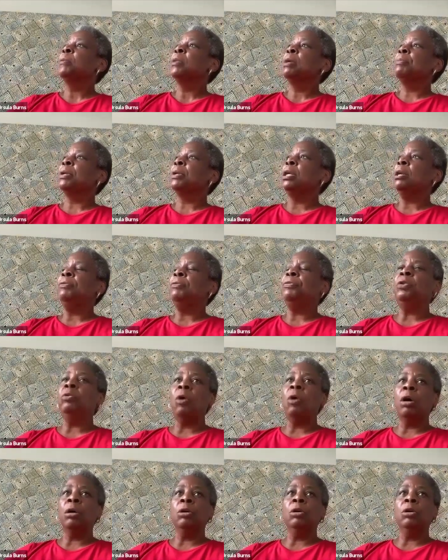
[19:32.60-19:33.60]
But if
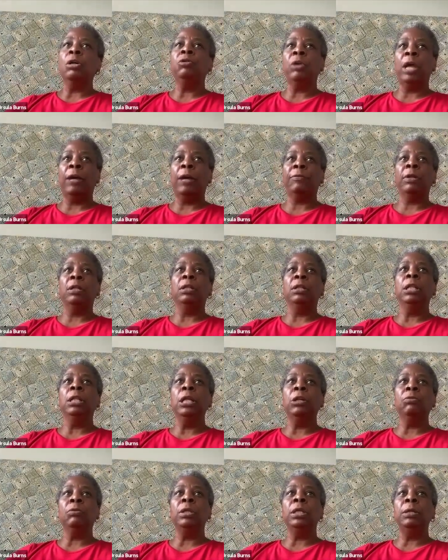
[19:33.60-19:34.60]
you are good, you have to
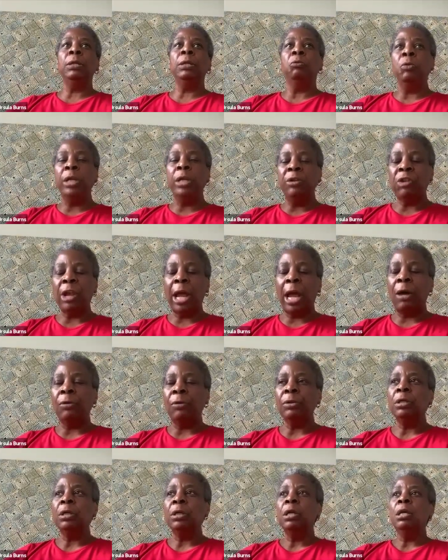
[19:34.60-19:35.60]
literally reach
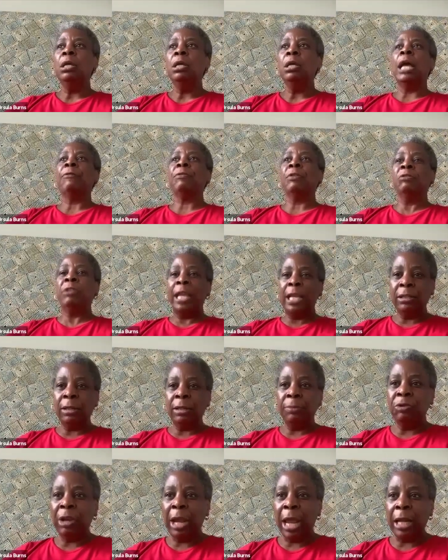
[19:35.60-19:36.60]
out. You have to take
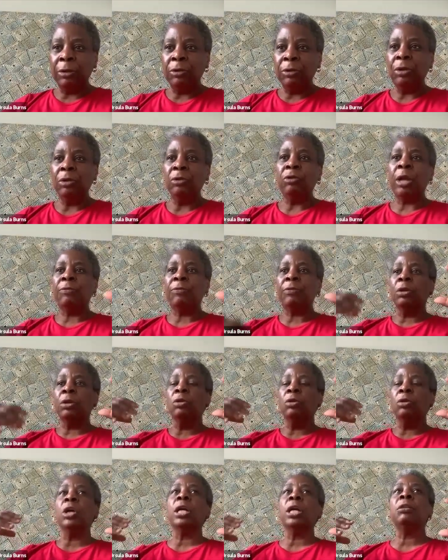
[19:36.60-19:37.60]
some chances. You have to
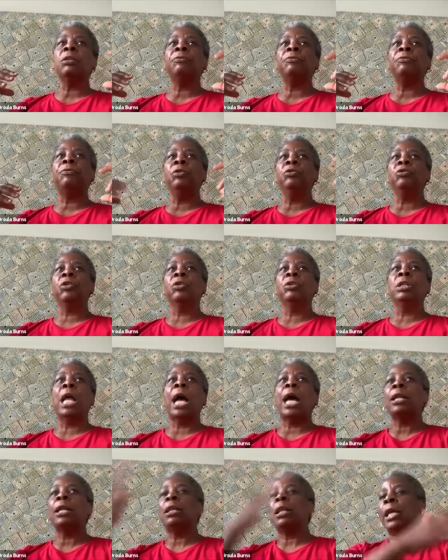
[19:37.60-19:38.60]
look at the future,
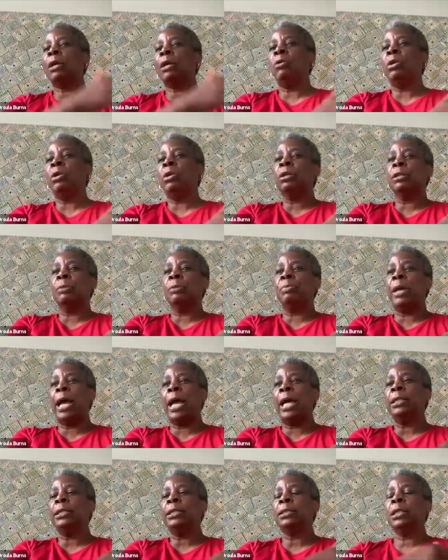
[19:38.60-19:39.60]
not like we look at the
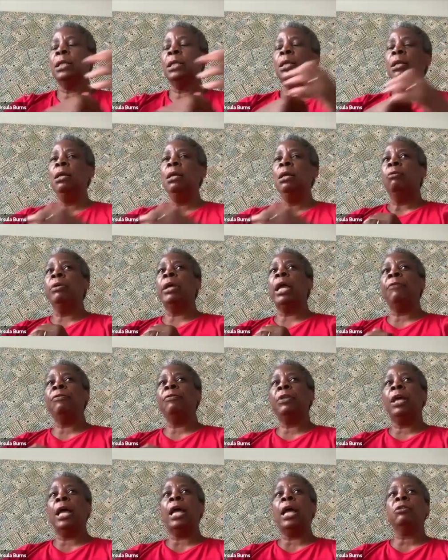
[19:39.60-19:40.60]
past. We have
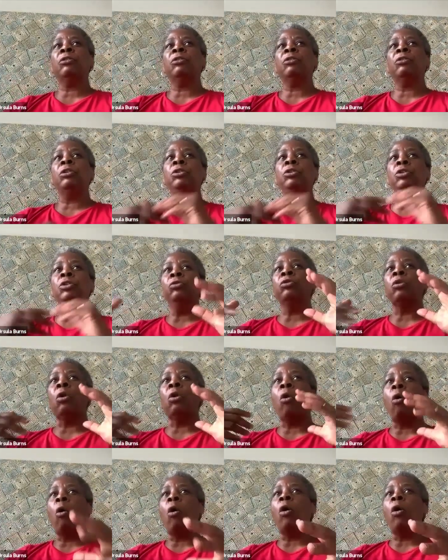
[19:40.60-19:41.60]
to actually use
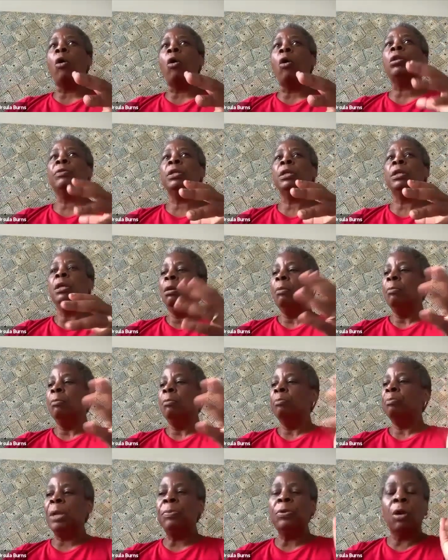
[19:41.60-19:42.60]
all of the
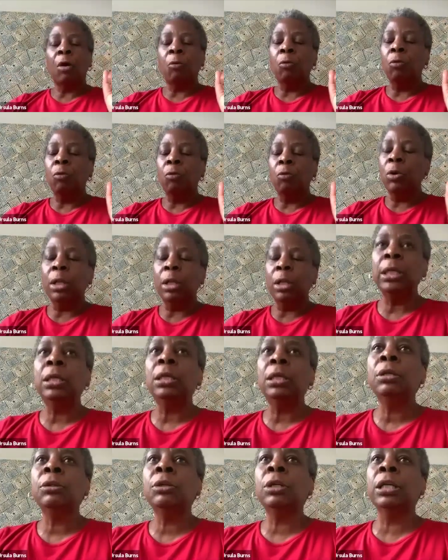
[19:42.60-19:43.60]
people are
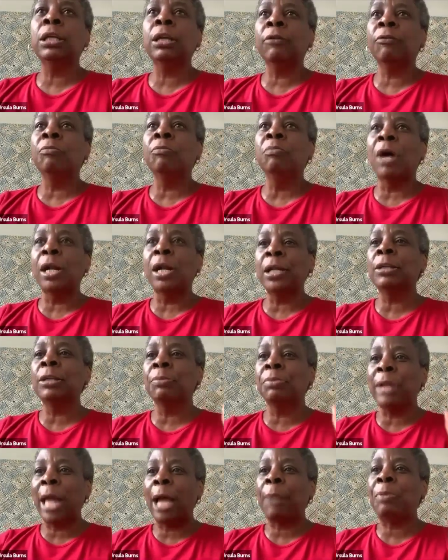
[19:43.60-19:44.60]
willing to give money to
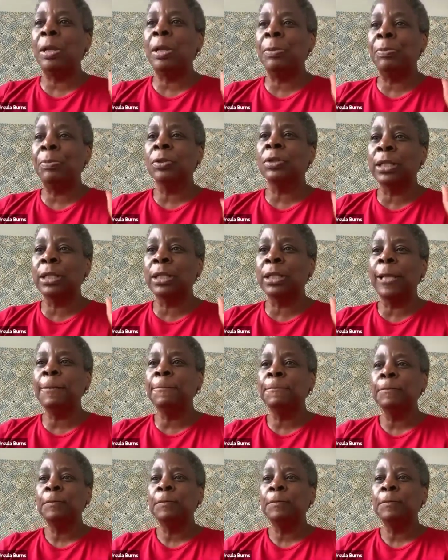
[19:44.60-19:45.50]
Black people today.